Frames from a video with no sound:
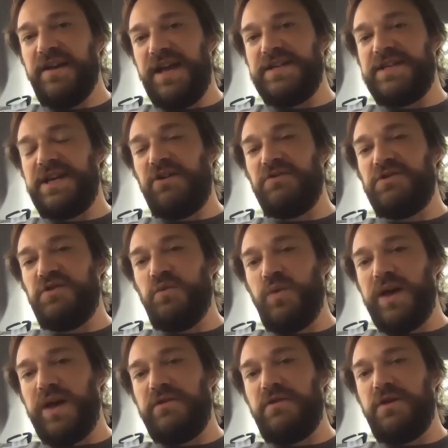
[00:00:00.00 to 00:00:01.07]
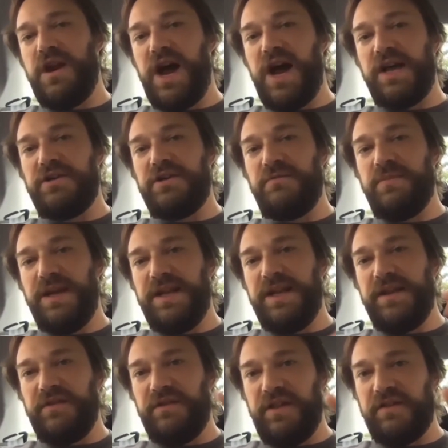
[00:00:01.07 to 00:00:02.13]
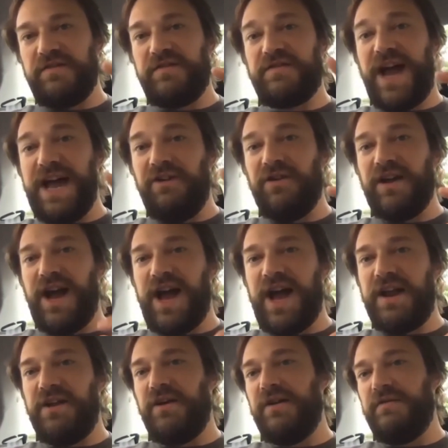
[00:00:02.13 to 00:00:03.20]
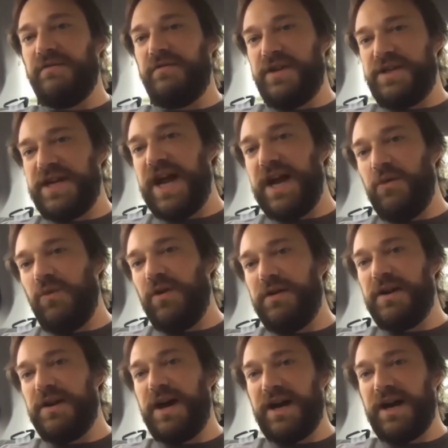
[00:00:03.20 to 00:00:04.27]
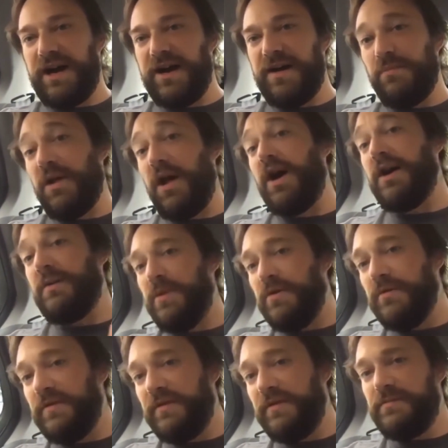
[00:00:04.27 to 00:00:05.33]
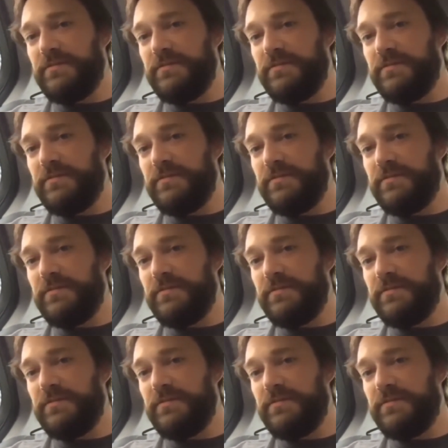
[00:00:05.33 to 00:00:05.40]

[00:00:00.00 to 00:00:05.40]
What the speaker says: and tells you whether or not you're meeting the style guide of the tag1.com blog post.